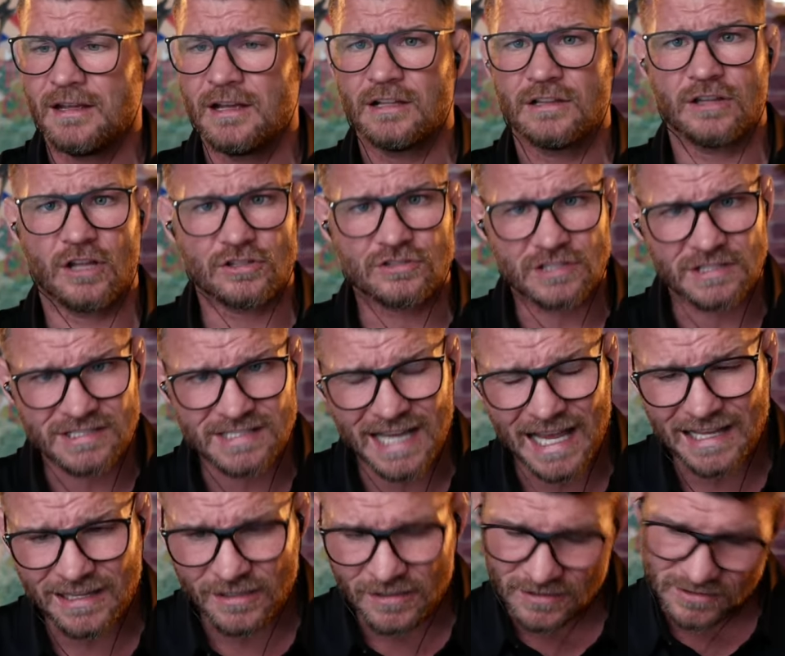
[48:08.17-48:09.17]
lots of
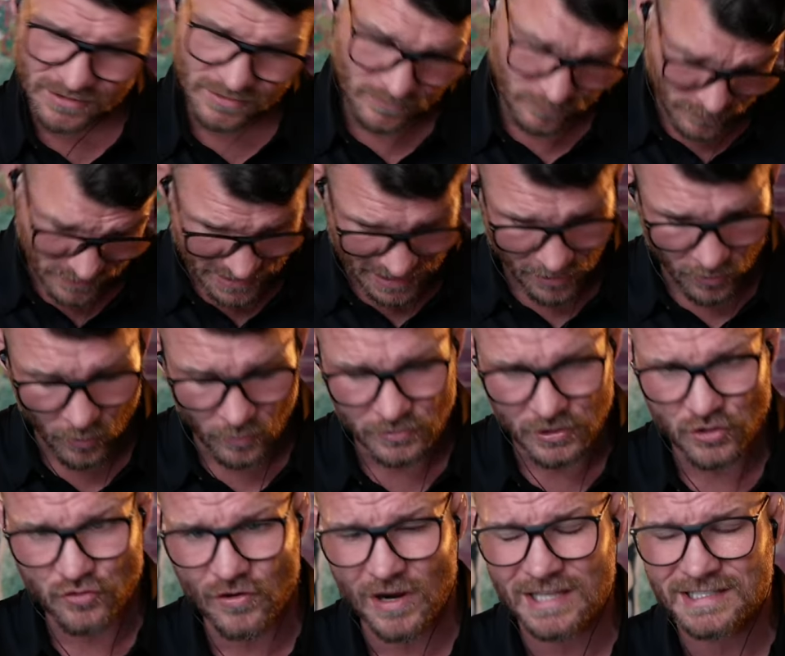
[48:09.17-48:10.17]
salads without all the
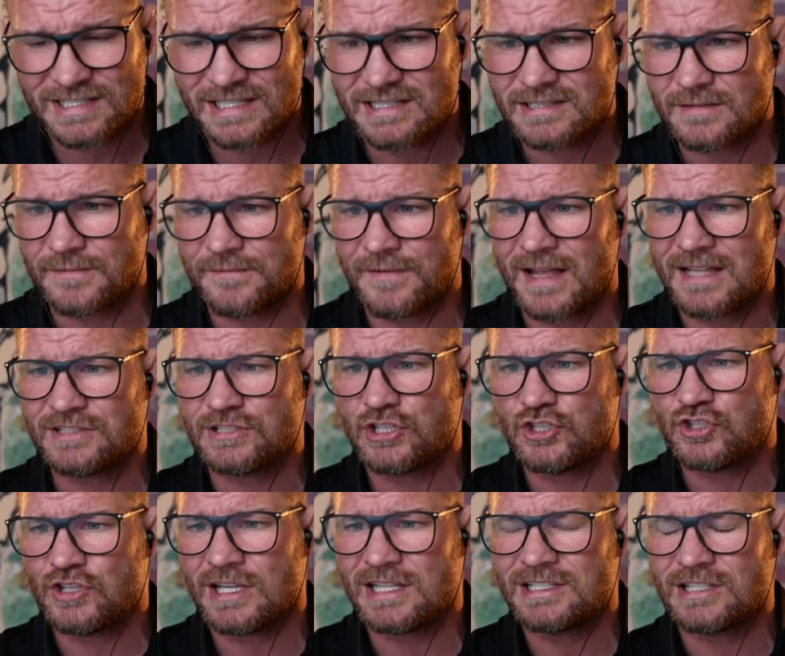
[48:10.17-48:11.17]
dressings and fancy
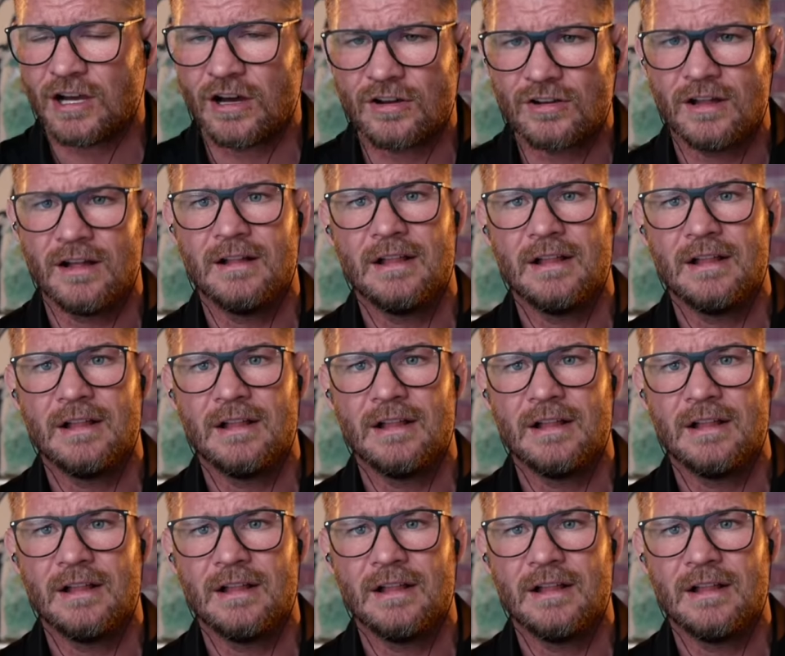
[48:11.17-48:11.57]
shit on.